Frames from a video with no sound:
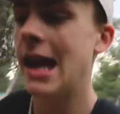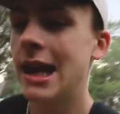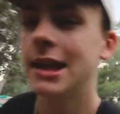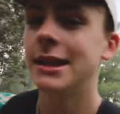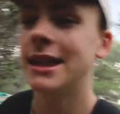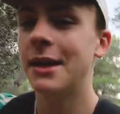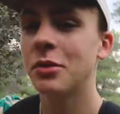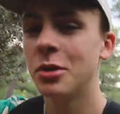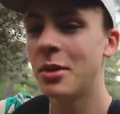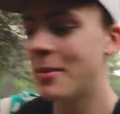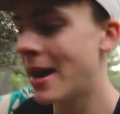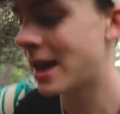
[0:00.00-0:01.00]
and I'm gonna
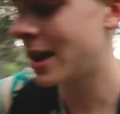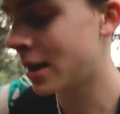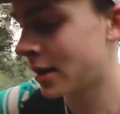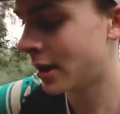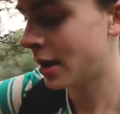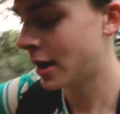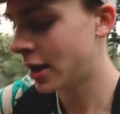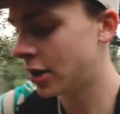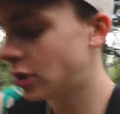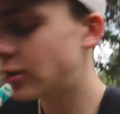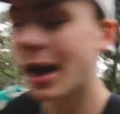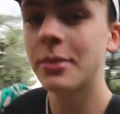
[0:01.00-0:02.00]
be making
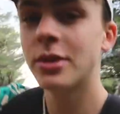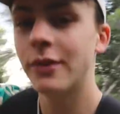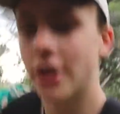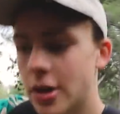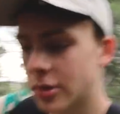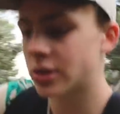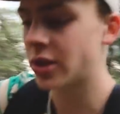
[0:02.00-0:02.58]
new types of videos